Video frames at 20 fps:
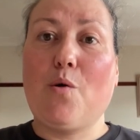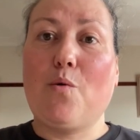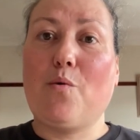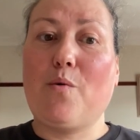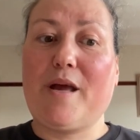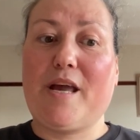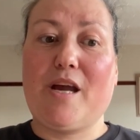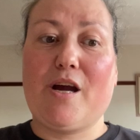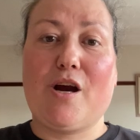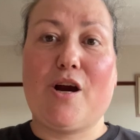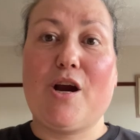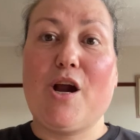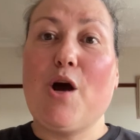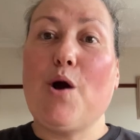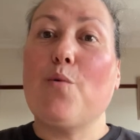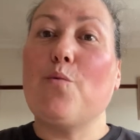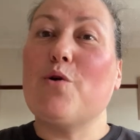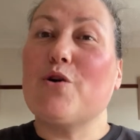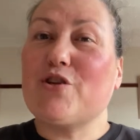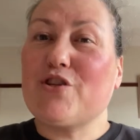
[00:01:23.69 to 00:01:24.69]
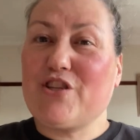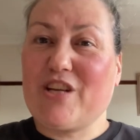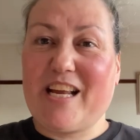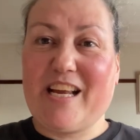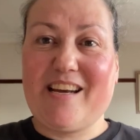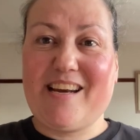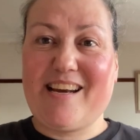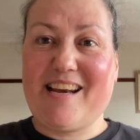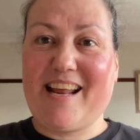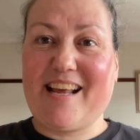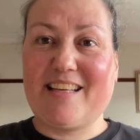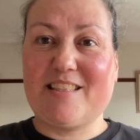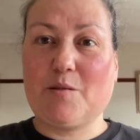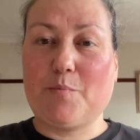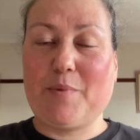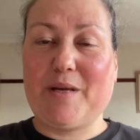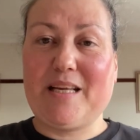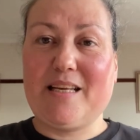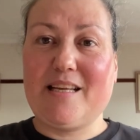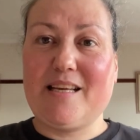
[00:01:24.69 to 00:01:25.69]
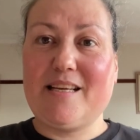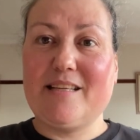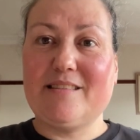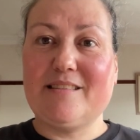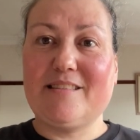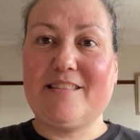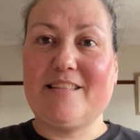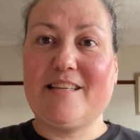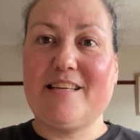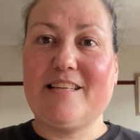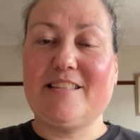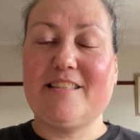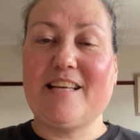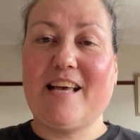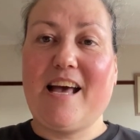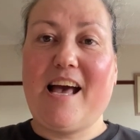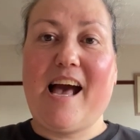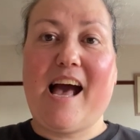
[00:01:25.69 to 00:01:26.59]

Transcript: where we're sharing experiences,